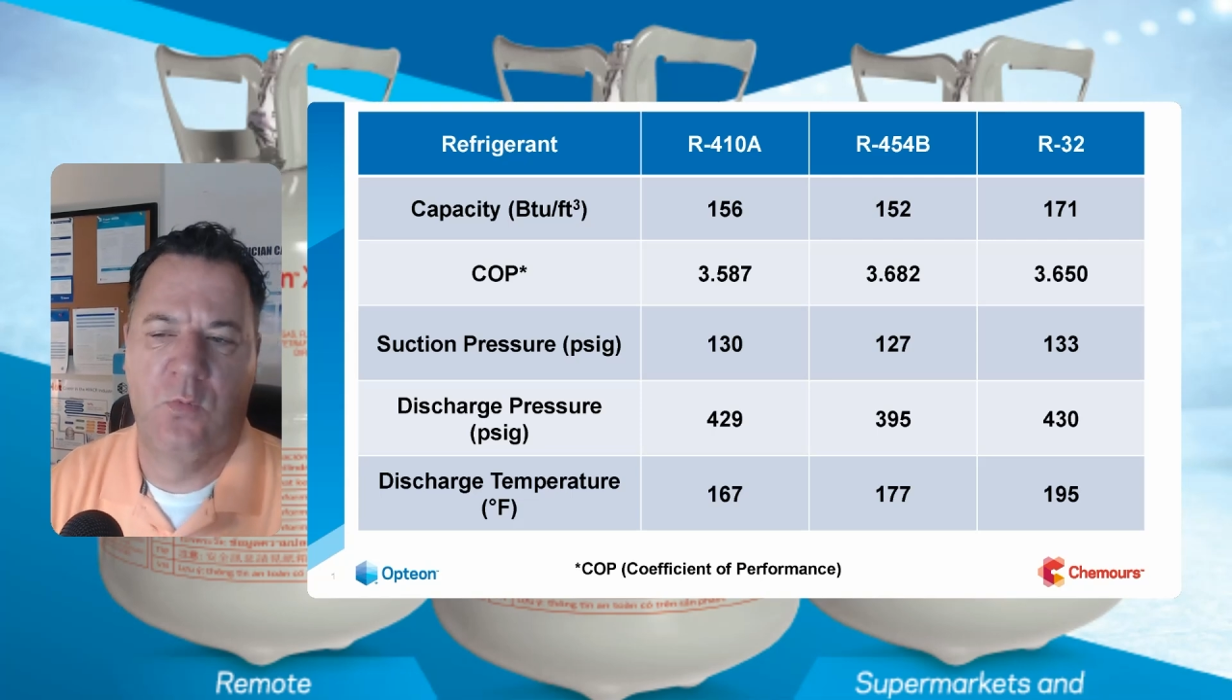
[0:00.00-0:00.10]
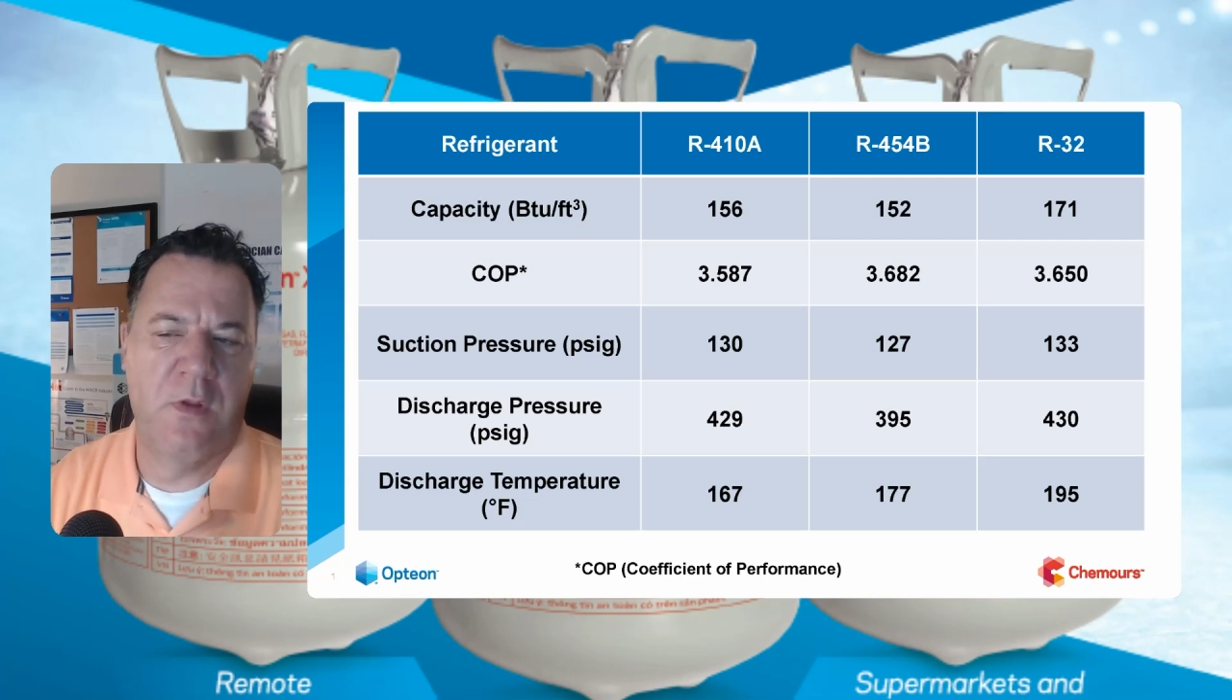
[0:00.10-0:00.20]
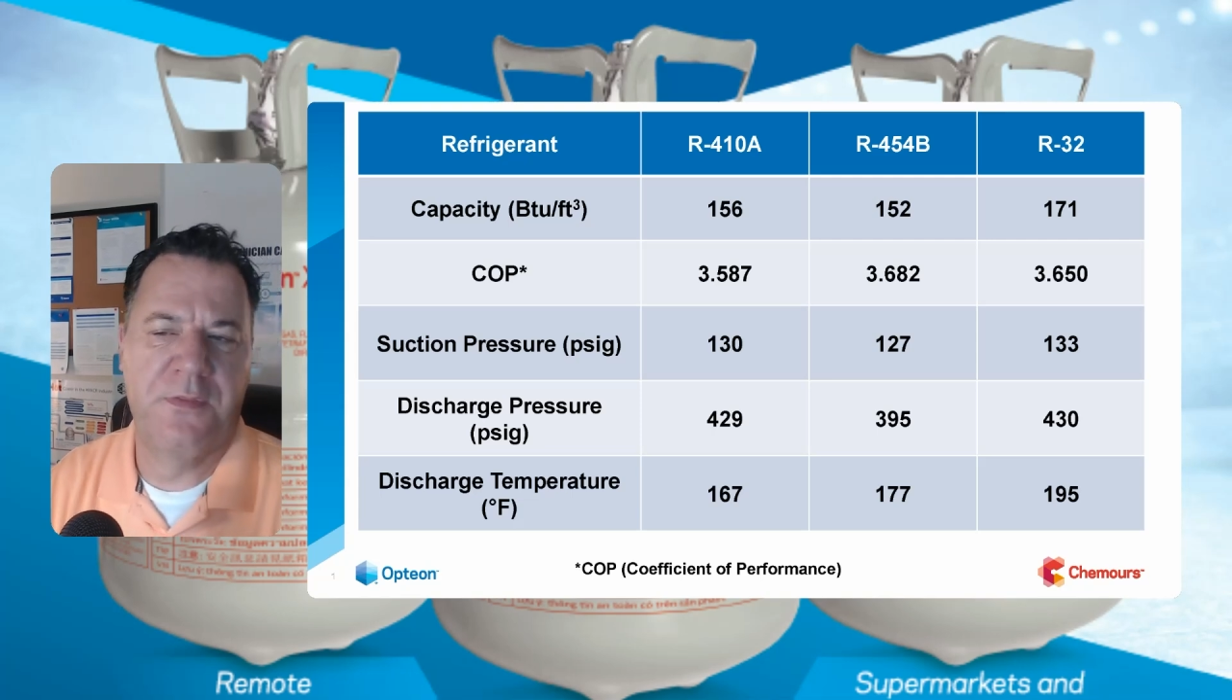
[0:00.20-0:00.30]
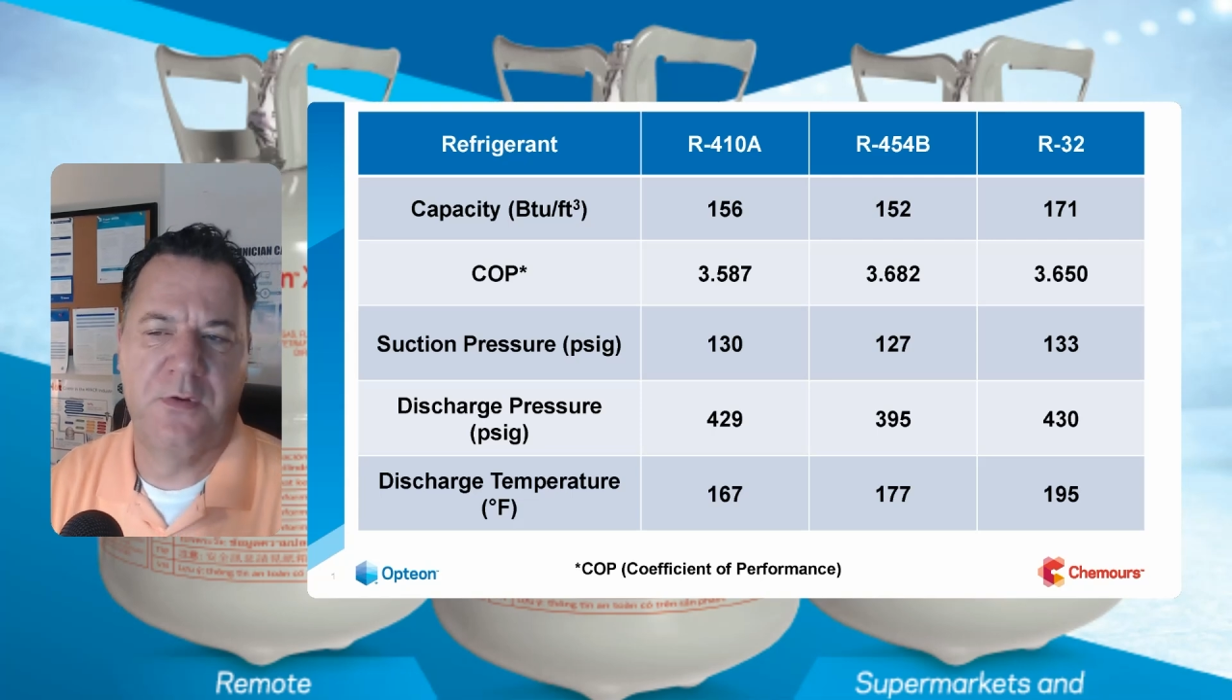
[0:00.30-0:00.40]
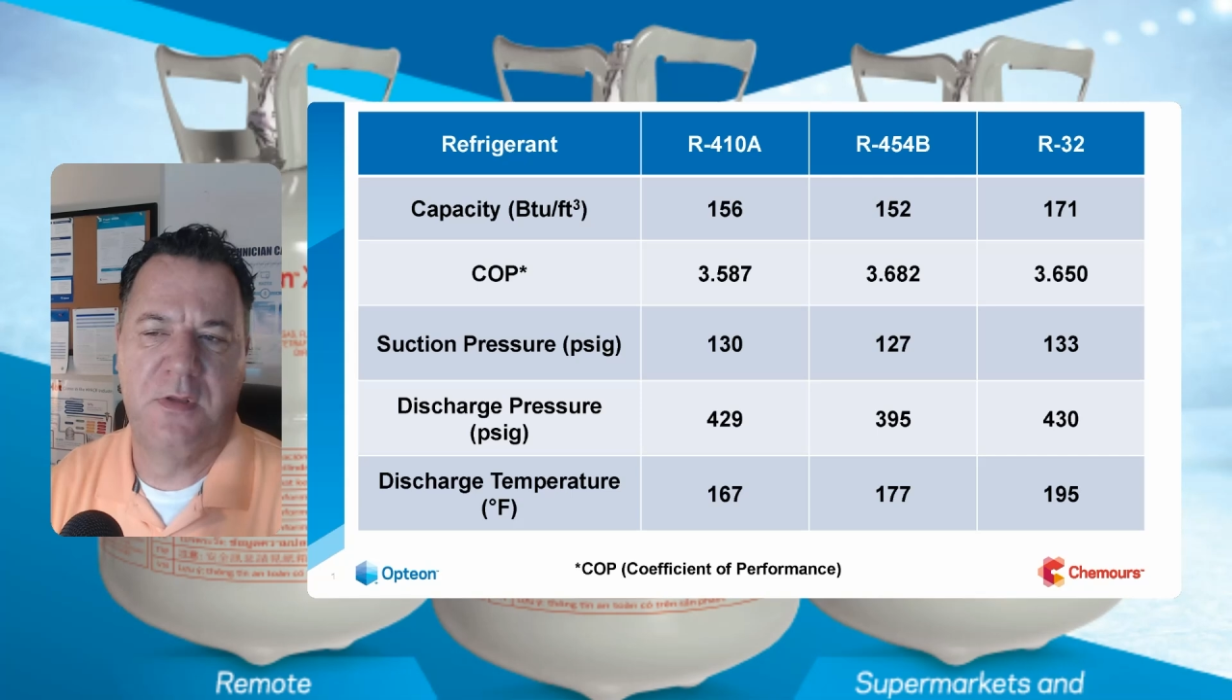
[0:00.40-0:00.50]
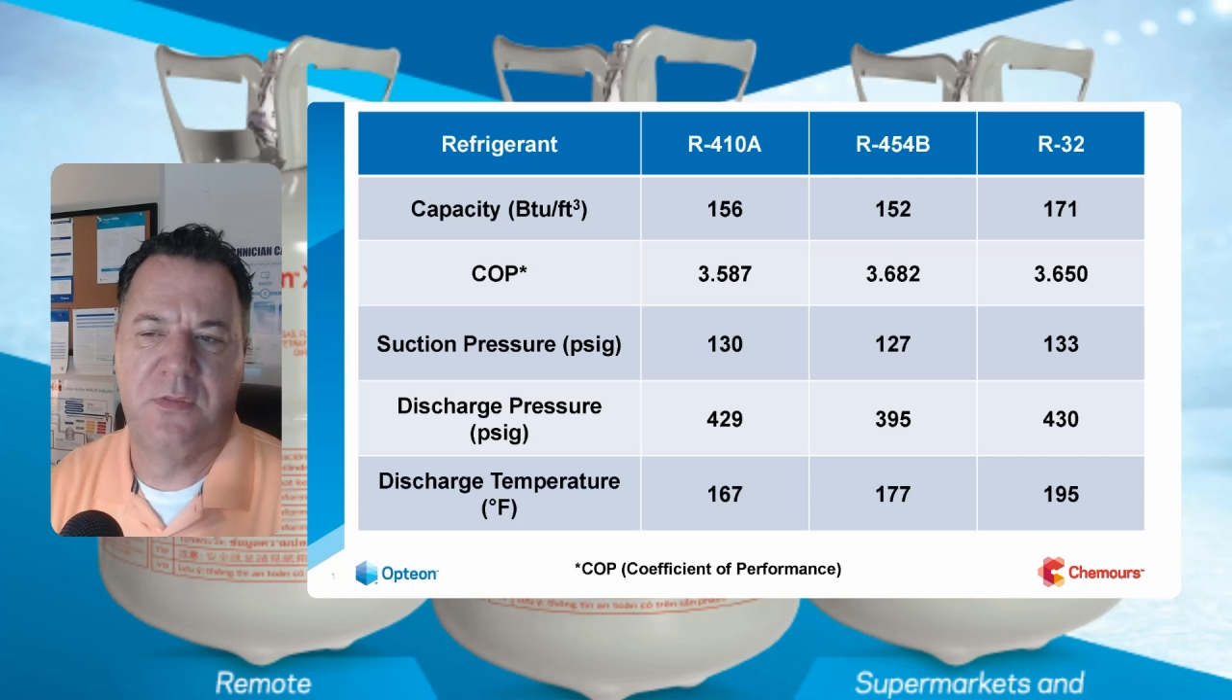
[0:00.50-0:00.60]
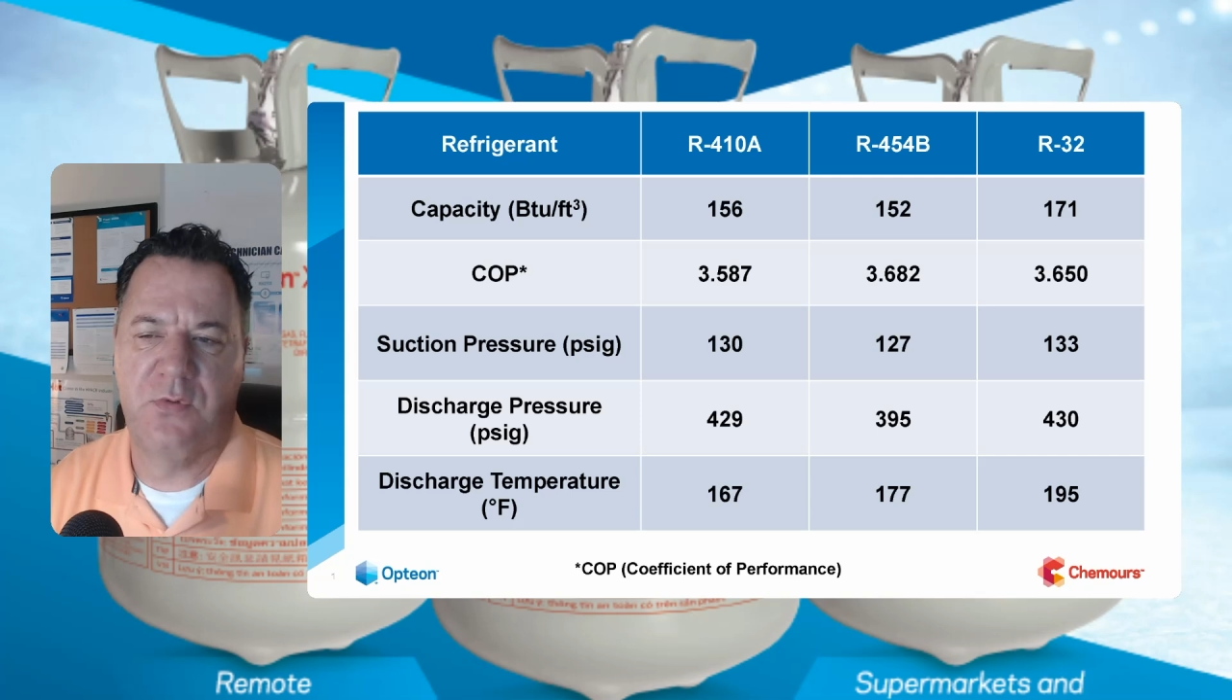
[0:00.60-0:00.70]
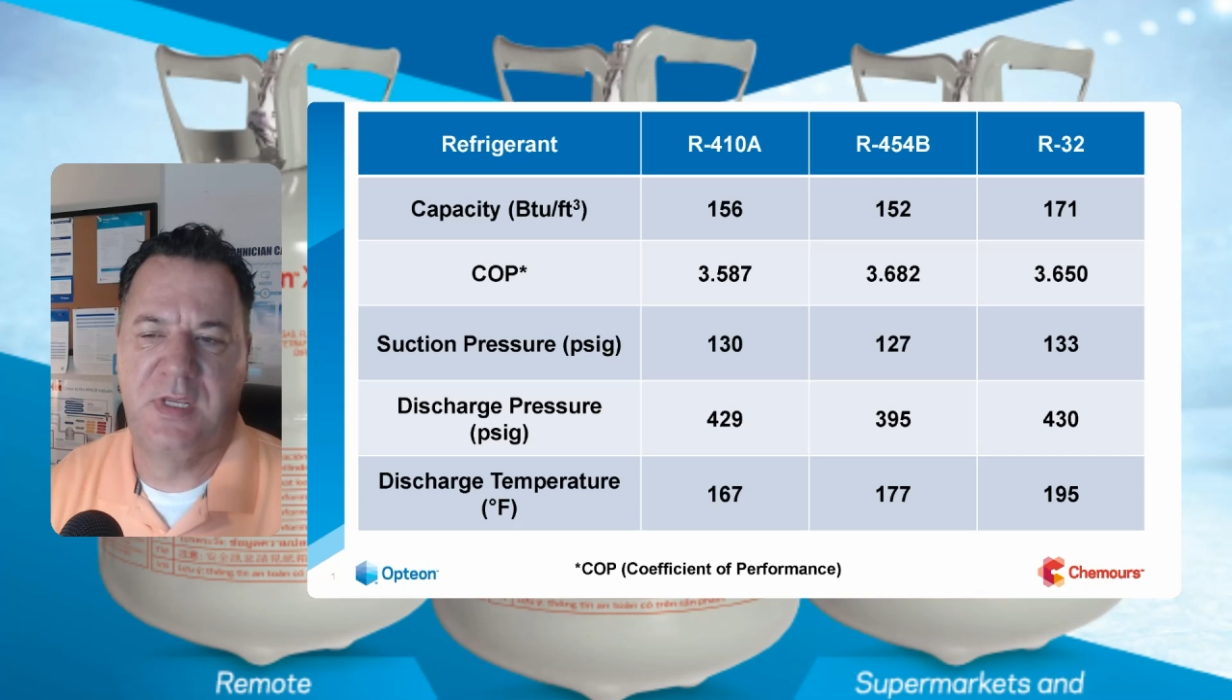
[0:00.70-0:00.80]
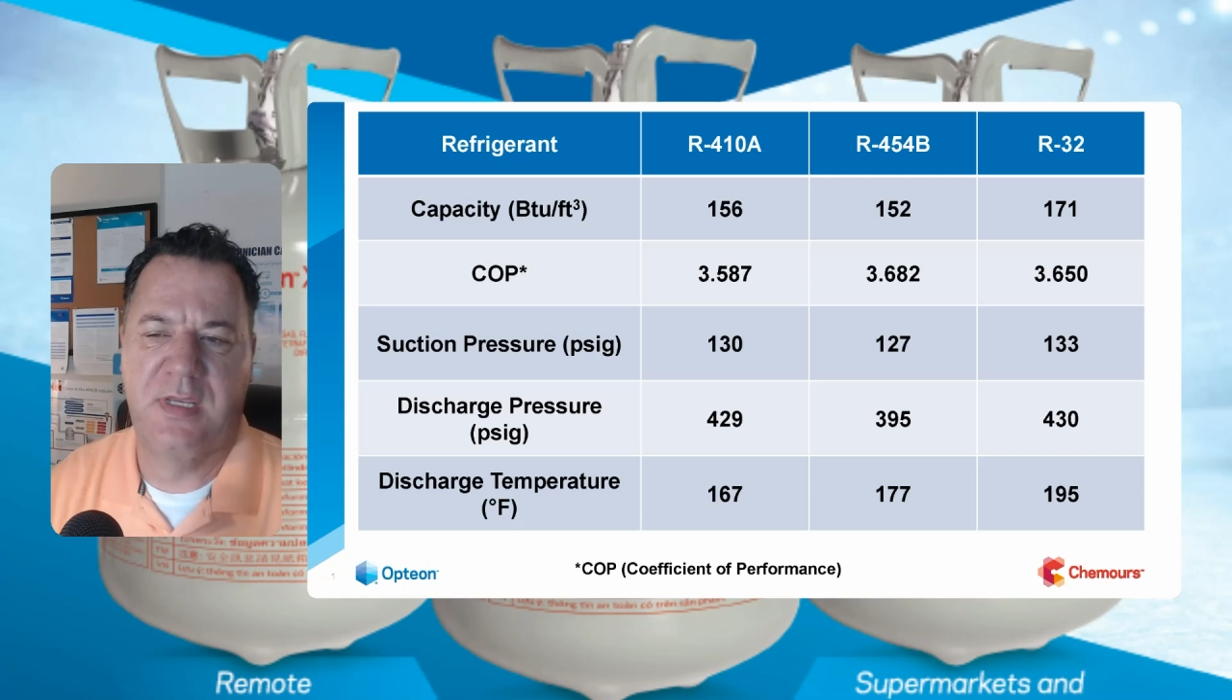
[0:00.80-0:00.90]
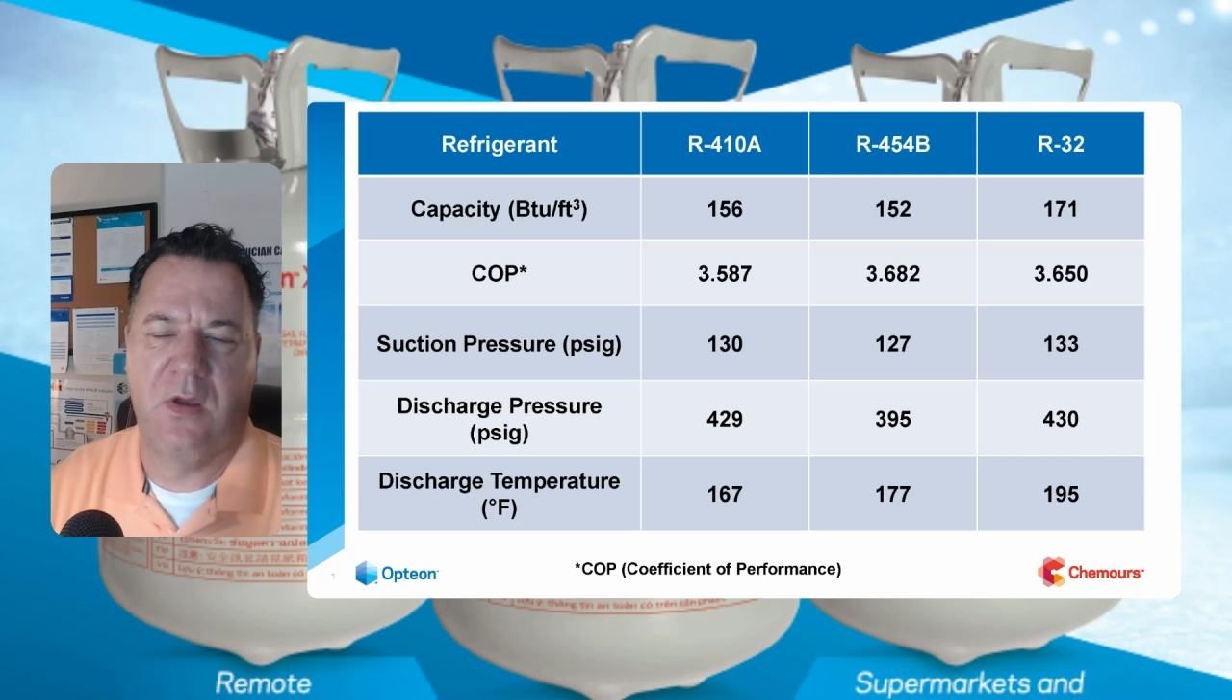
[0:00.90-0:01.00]

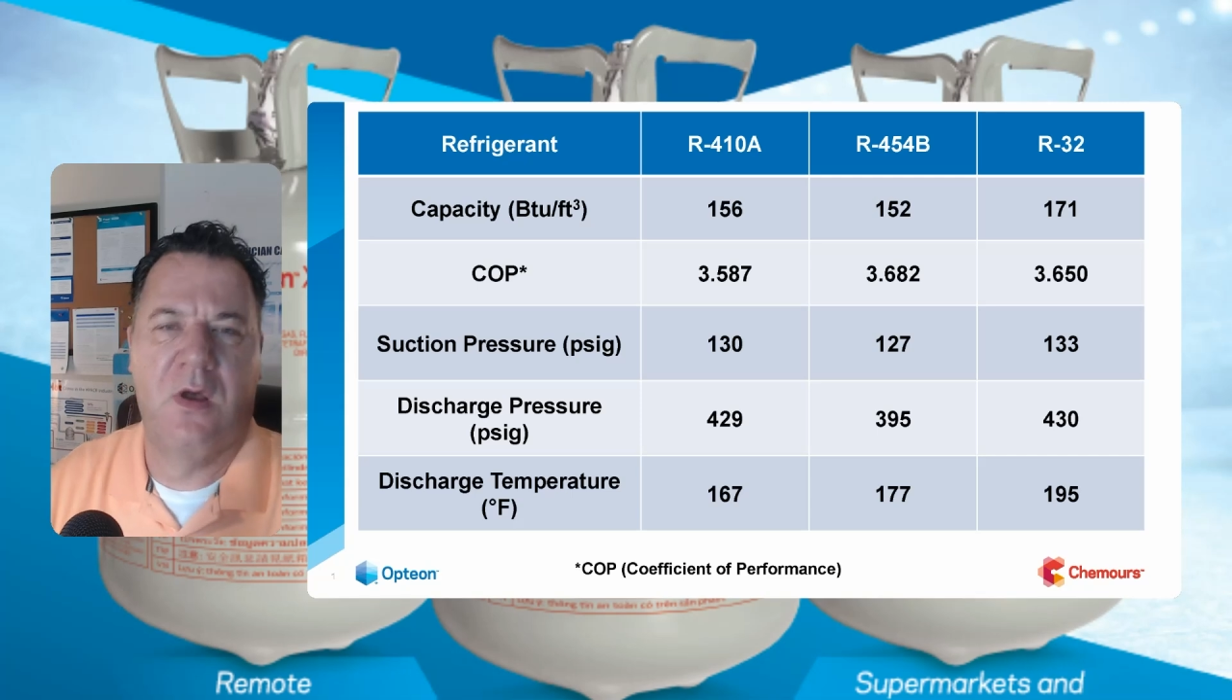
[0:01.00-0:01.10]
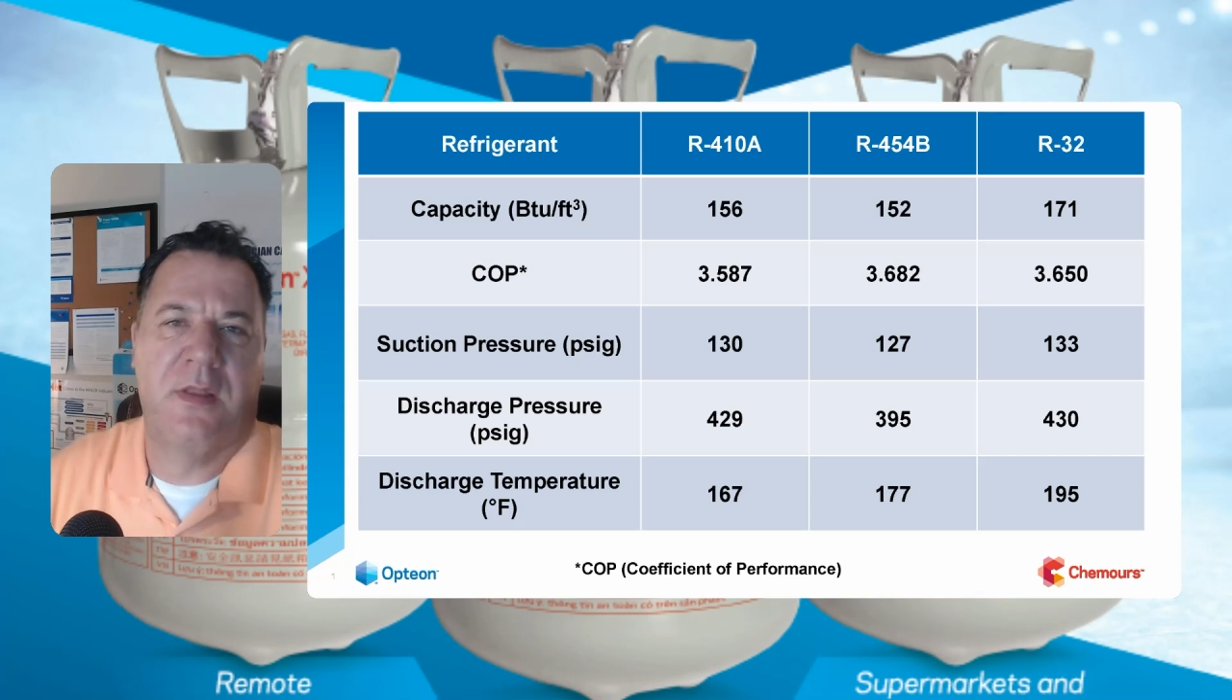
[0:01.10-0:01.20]
133 at